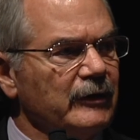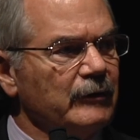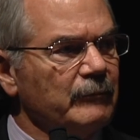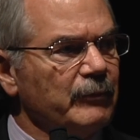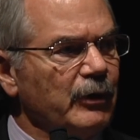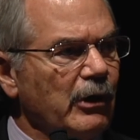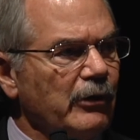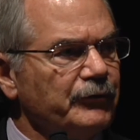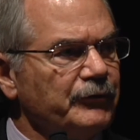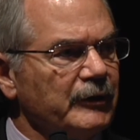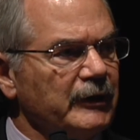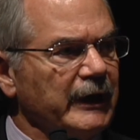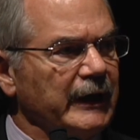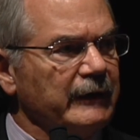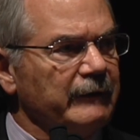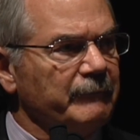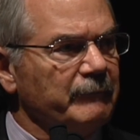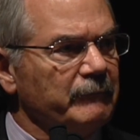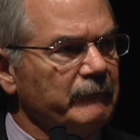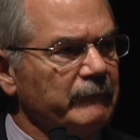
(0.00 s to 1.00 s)
personally
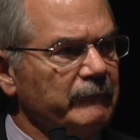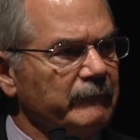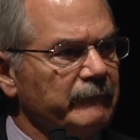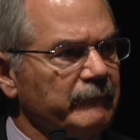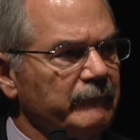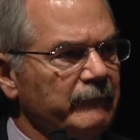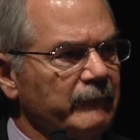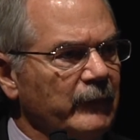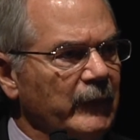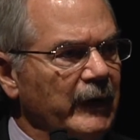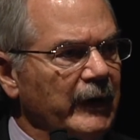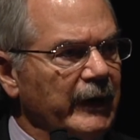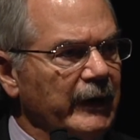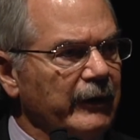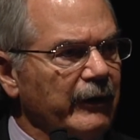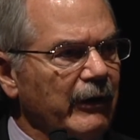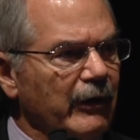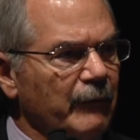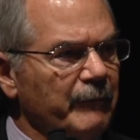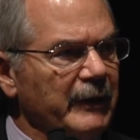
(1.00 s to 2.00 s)
in
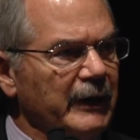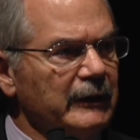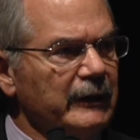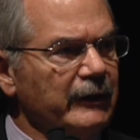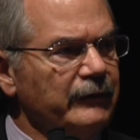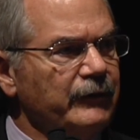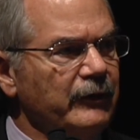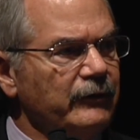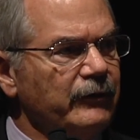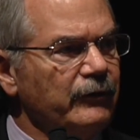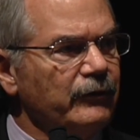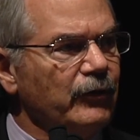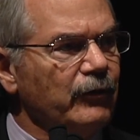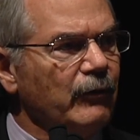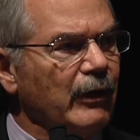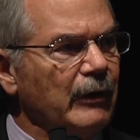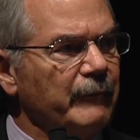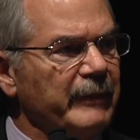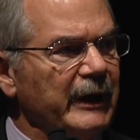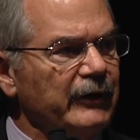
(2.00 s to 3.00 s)
our ability to do
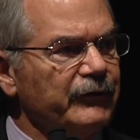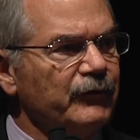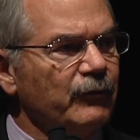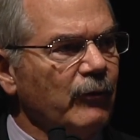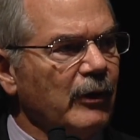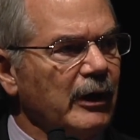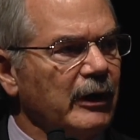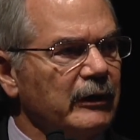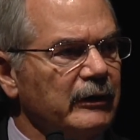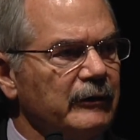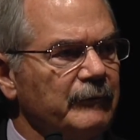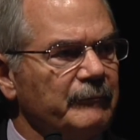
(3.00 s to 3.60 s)
our best work